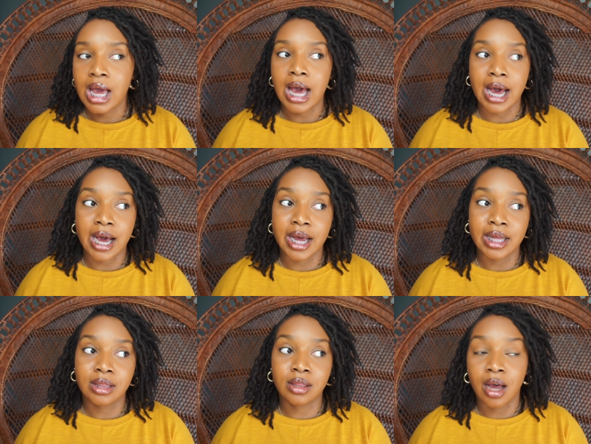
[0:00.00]
I
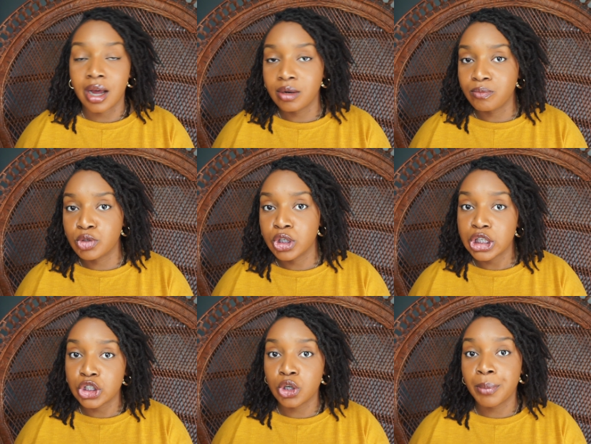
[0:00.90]
thought
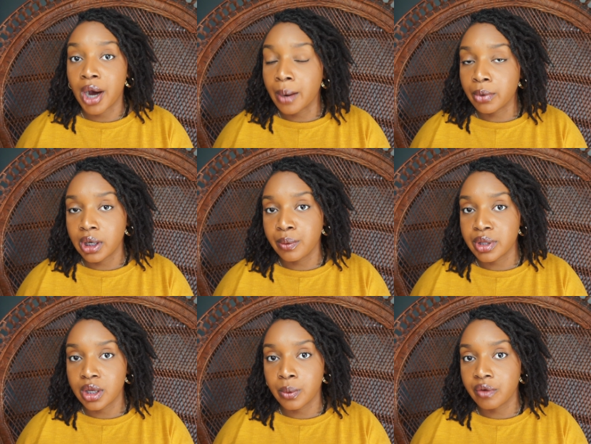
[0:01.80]
traditional palm rolling was
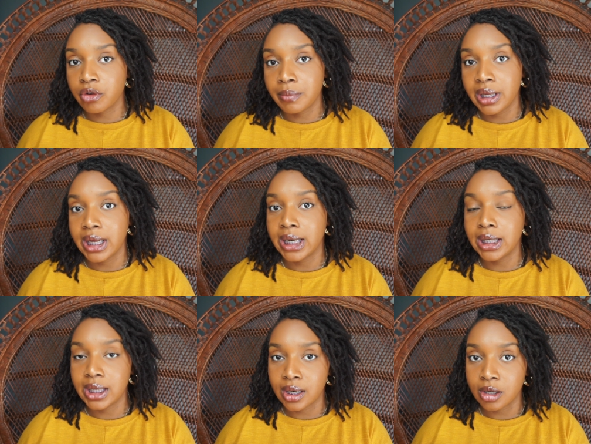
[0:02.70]
going to work for me, and it
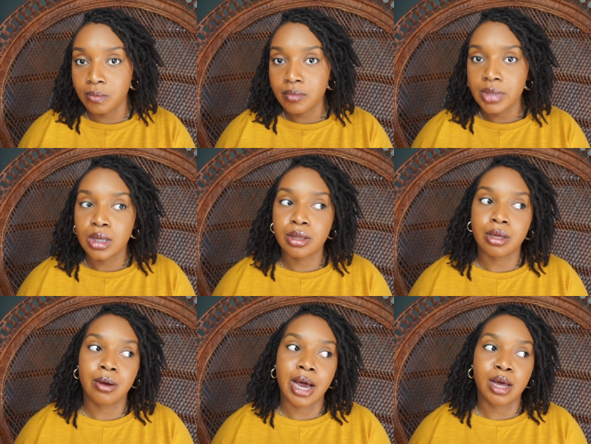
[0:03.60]
didn't,
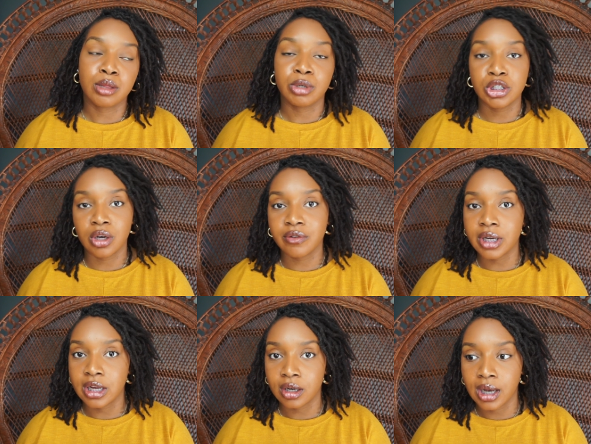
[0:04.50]
so I switched over
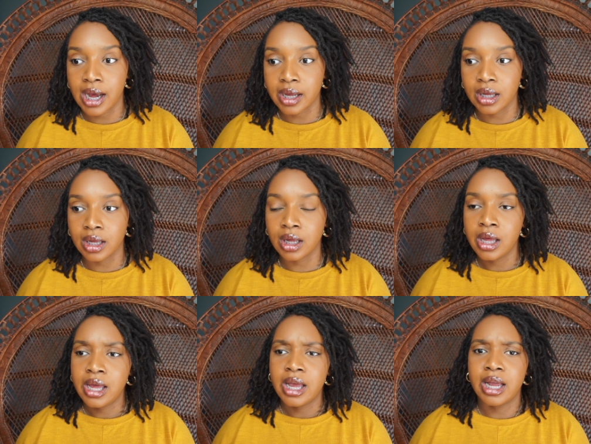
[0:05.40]
to interlocking.
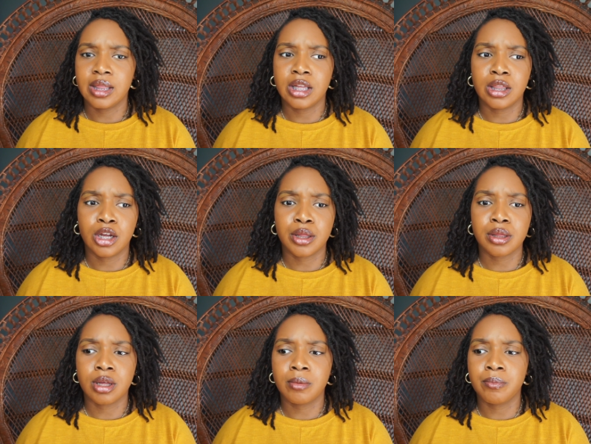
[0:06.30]
And then there's
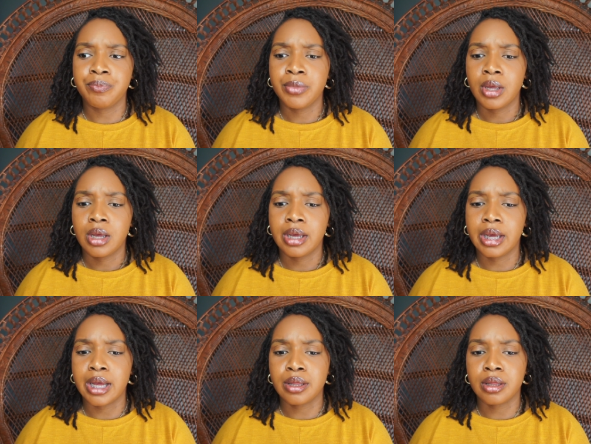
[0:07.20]
some
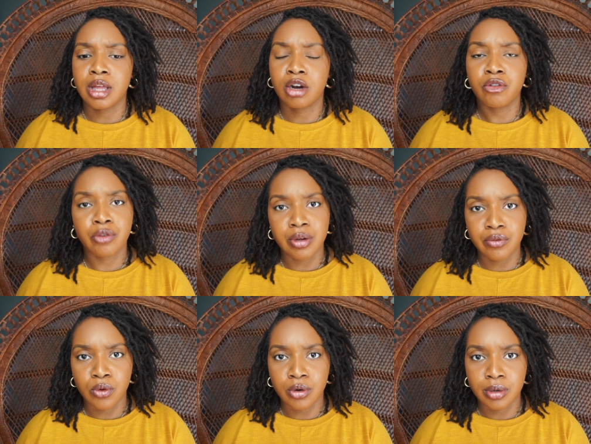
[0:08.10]
cases that are
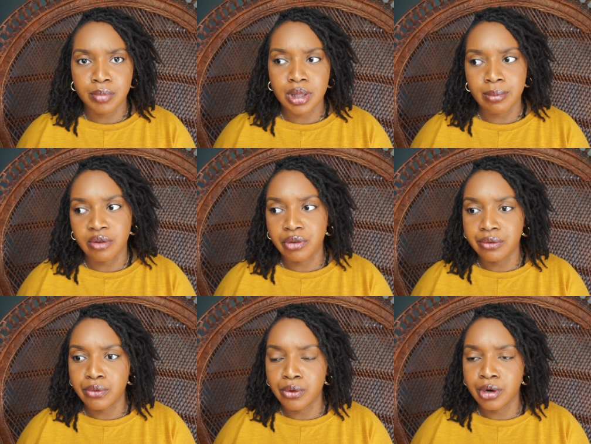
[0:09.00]
freeform,
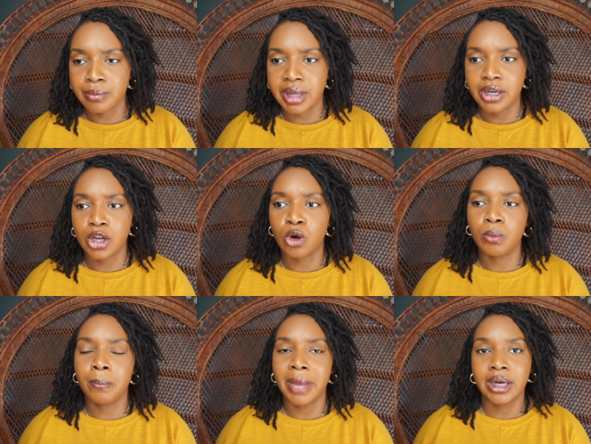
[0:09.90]
semi-freeform, that
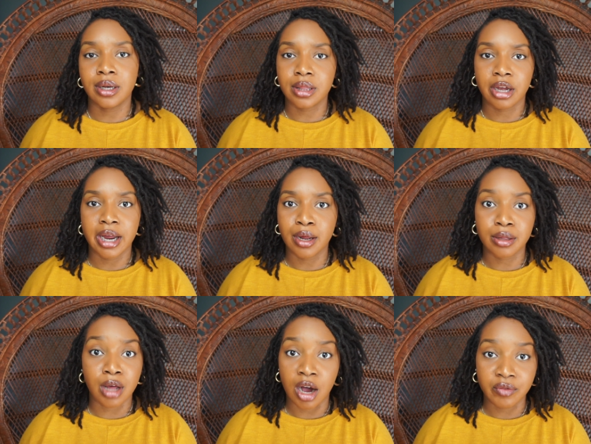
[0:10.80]
don't maintenance their hair
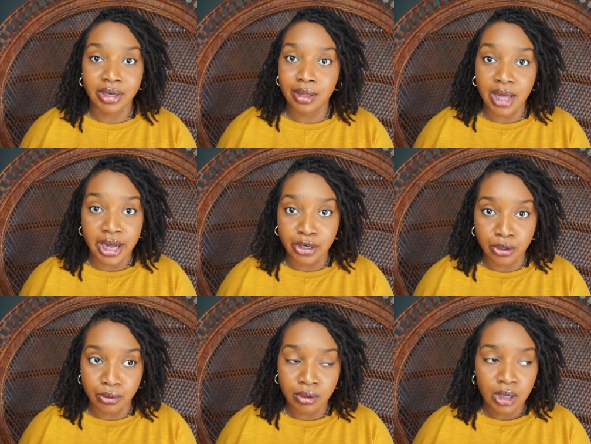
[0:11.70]
as often as I
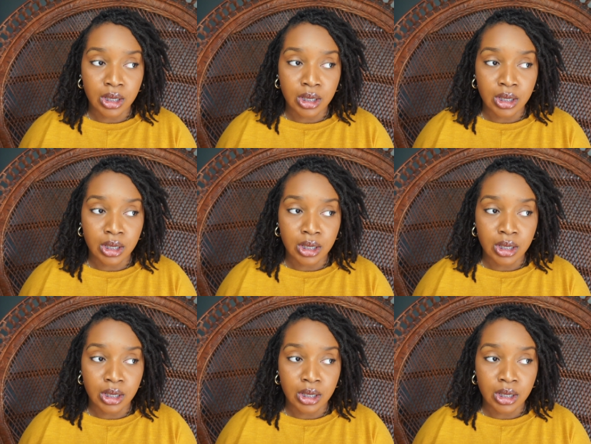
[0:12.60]
do,